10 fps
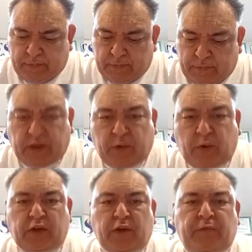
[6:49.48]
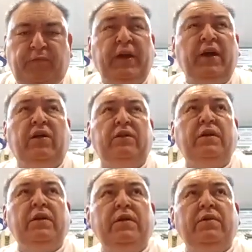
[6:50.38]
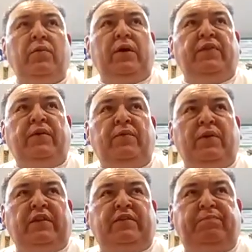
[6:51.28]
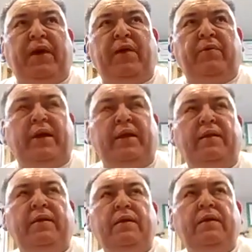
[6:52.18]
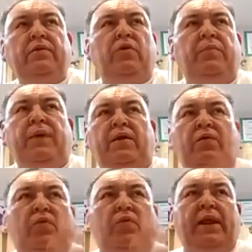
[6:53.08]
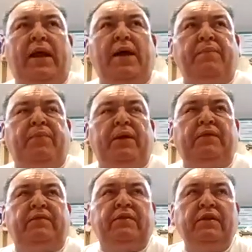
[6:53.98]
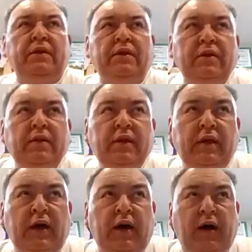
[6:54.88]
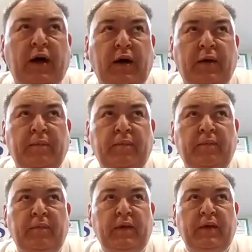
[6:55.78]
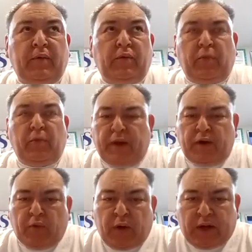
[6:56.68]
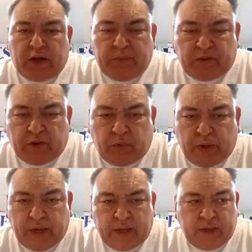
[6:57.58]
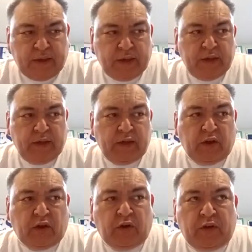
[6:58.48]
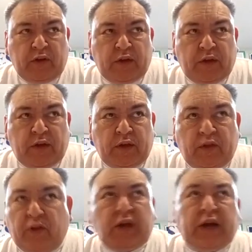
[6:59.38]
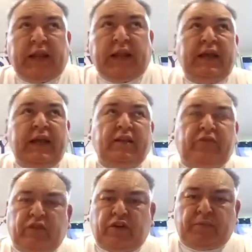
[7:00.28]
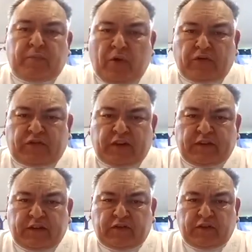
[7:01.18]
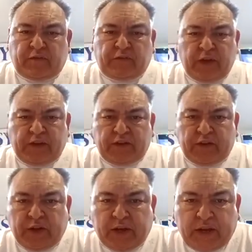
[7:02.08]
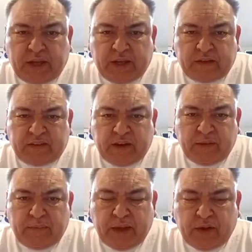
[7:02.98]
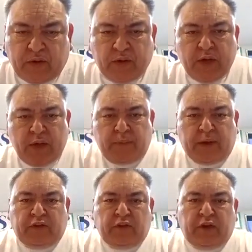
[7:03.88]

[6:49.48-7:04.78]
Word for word: See, when you're filled with with a spirit, no matter what happens, um, no matter what comes your way, you know, you're not gonna get into your emotions, into your feelings. You're not gonna get sentimental, but you're